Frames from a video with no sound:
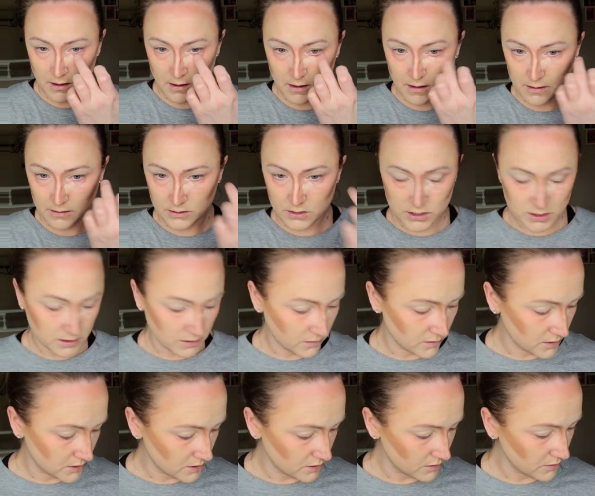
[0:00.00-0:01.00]
and just
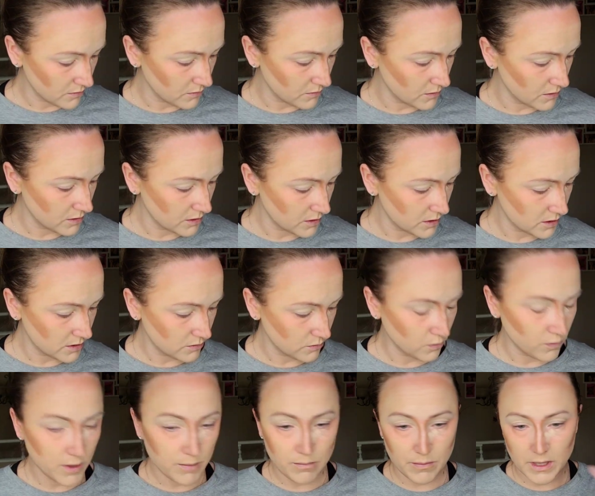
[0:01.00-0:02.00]
going to
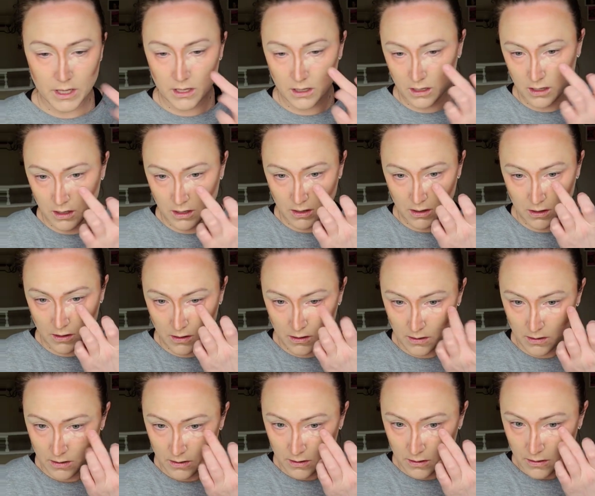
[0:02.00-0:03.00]
sweep it
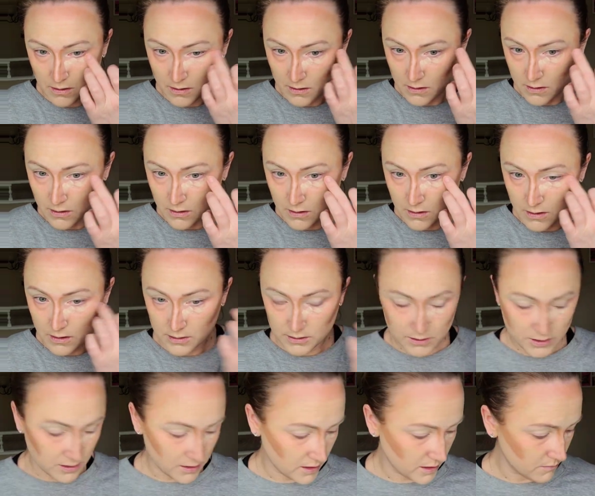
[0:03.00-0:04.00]

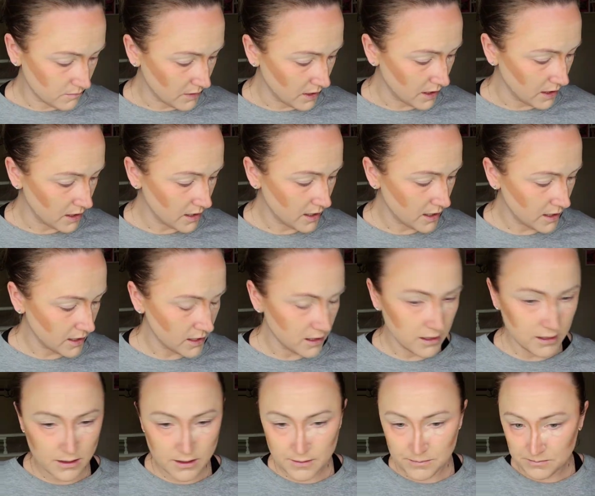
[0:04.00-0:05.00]
underneath my eye
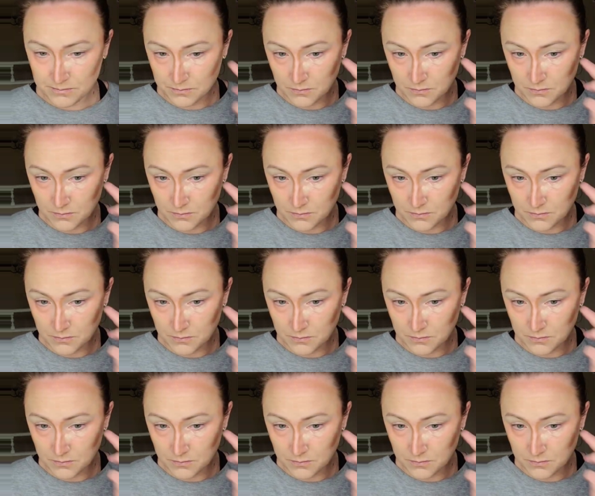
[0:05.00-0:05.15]
here.